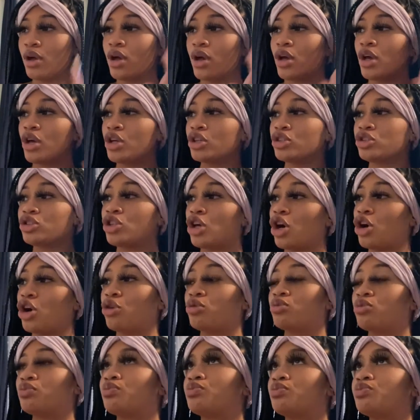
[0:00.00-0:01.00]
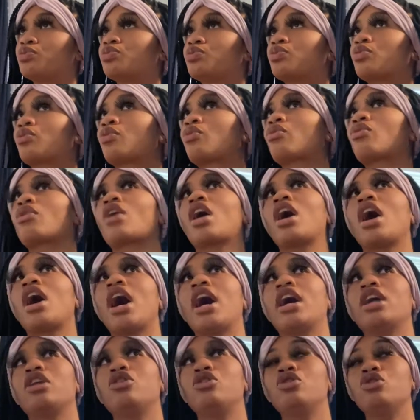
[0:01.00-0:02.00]
So
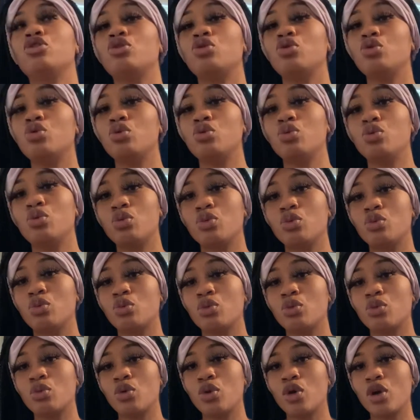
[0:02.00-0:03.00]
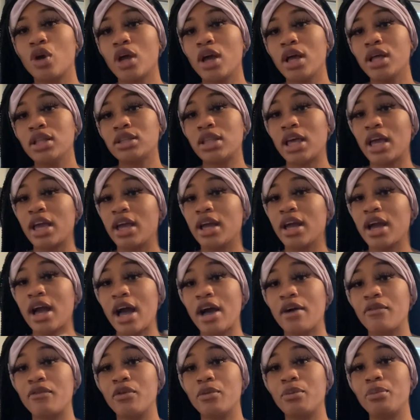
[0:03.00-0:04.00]
I do thank
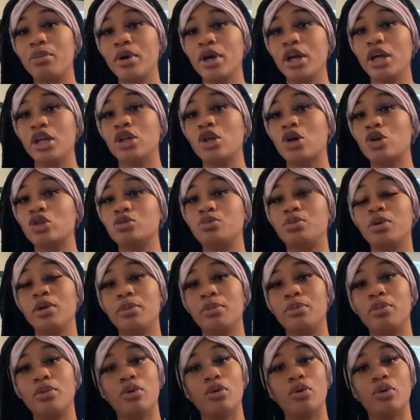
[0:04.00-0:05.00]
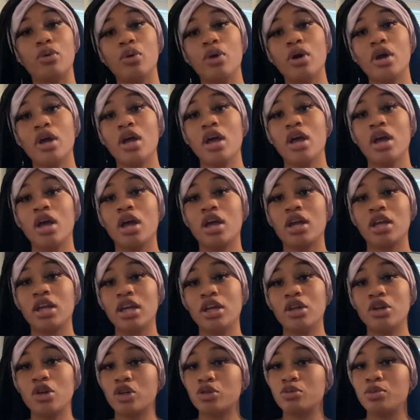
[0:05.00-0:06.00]
God for putting those people
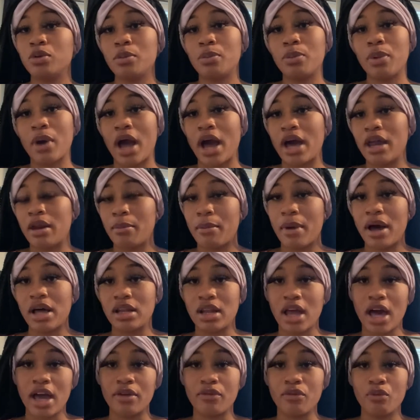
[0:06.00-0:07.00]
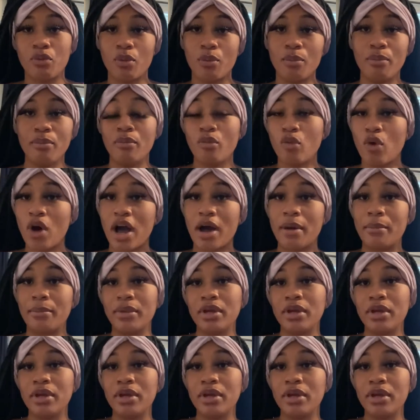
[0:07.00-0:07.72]
getting those people out of my life while me